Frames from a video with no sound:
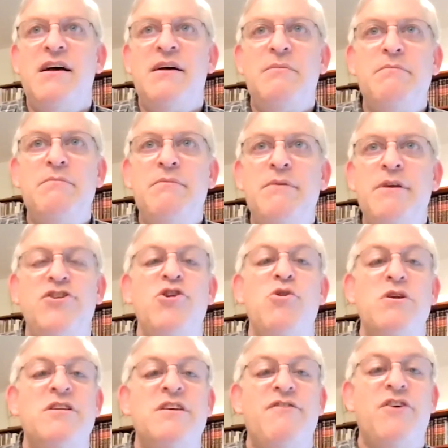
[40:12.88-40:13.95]
um,
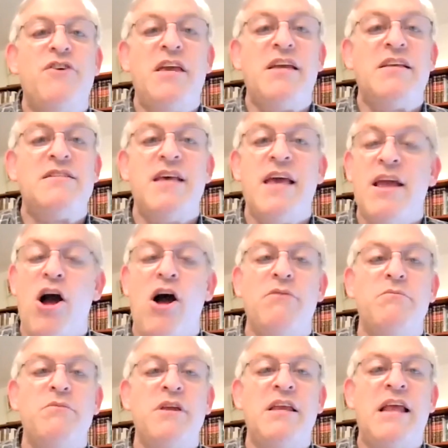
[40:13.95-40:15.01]
intuitively and saying,
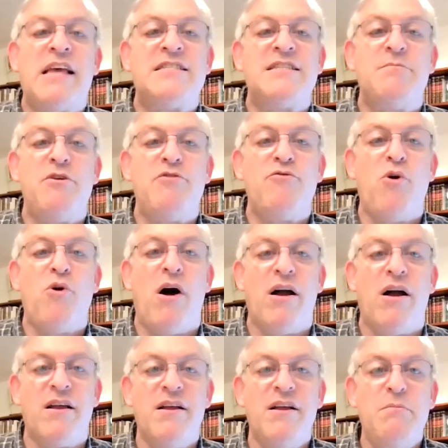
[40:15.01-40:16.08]
oh, it has to be
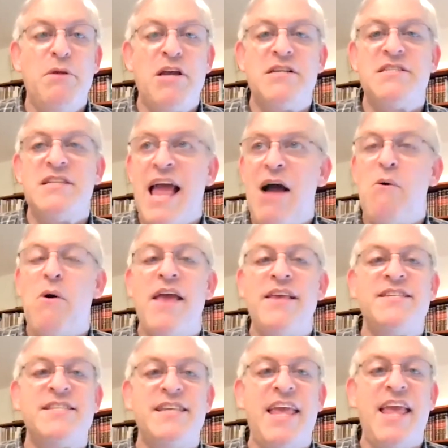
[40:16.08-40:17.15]
wrong. Because now
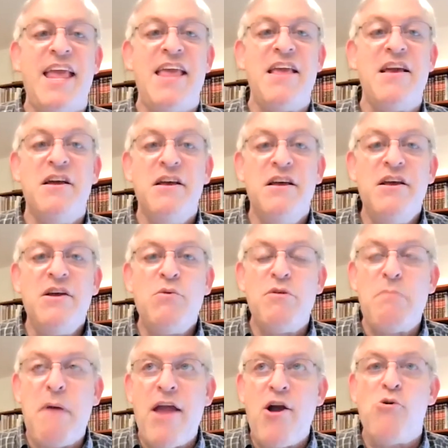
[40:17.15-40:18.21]
I see
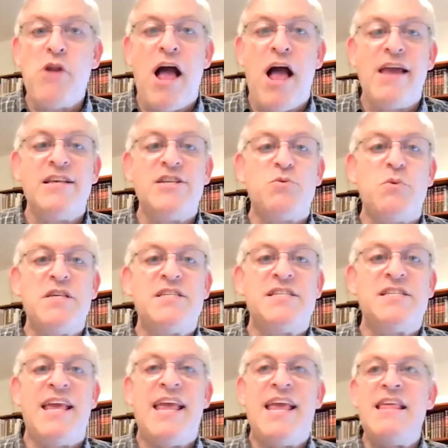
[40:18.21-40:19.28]
with my own eyes, we
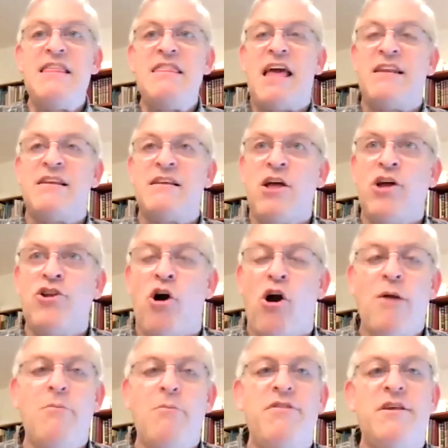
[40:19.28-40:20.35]
see that a, an
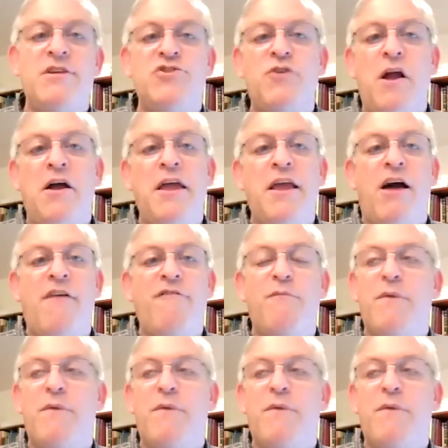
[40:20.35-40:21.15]
arm of the Israeli